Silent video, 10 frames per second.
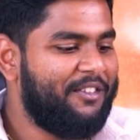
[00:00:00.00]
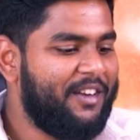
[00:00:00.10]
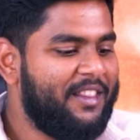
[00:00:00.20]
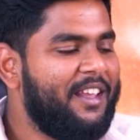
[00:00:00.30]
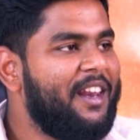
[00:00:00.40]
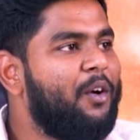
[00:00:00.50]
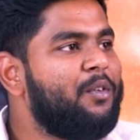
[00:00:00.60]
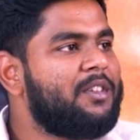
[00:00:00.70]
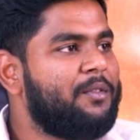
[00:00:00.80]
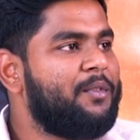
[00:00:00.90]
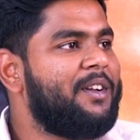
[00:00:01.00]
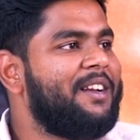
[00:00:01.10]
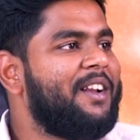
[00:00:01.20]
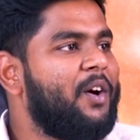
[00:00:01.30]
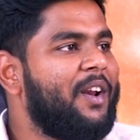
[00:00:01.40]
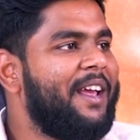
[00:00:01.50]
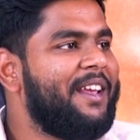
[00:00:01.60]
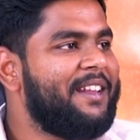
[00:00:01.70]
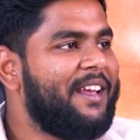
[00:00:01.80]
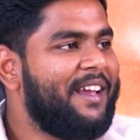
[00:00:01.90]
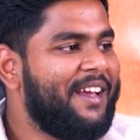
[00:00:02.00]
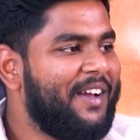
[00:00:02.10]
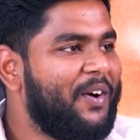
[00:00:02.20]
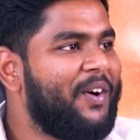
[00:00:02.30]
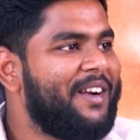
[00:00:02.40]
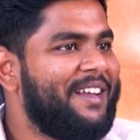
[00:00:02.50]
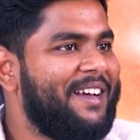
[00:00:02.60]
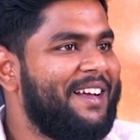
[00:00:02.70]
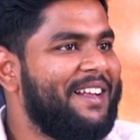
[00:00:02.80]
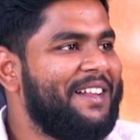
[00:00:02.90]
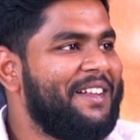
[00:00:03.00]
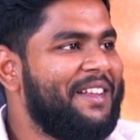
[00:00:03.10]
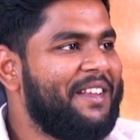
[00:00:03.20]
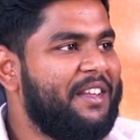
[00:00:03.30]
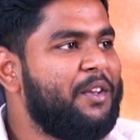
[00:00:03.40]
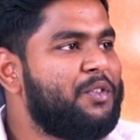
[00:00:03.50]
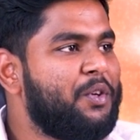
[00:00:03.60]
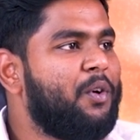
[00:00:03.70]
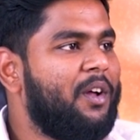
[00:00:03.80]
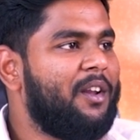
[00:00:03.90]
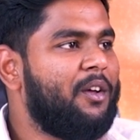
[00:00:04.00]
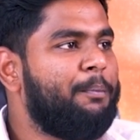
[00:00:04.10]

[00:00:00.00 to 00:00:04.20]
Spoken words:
when they loved someone or like they got they used to call